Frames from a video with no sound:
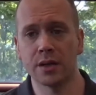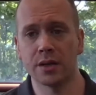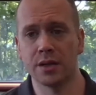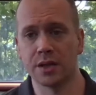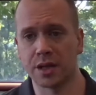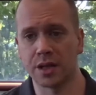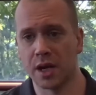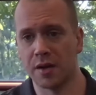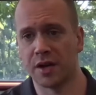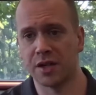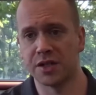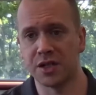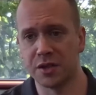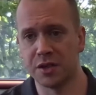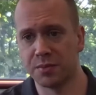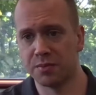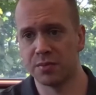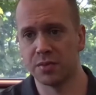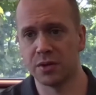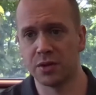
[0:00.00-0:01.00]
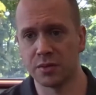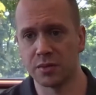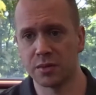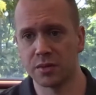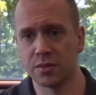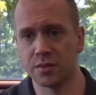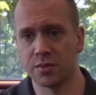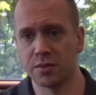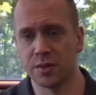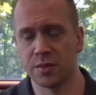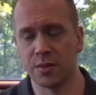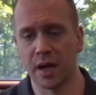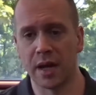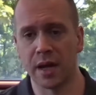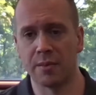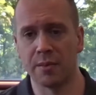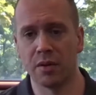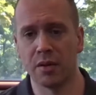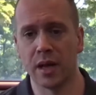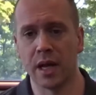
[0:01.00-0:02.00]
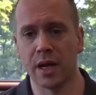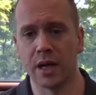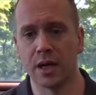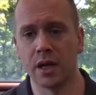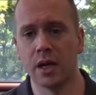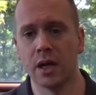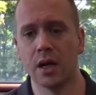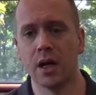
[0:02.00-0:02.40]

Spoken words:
and Kevin, I see you added planning.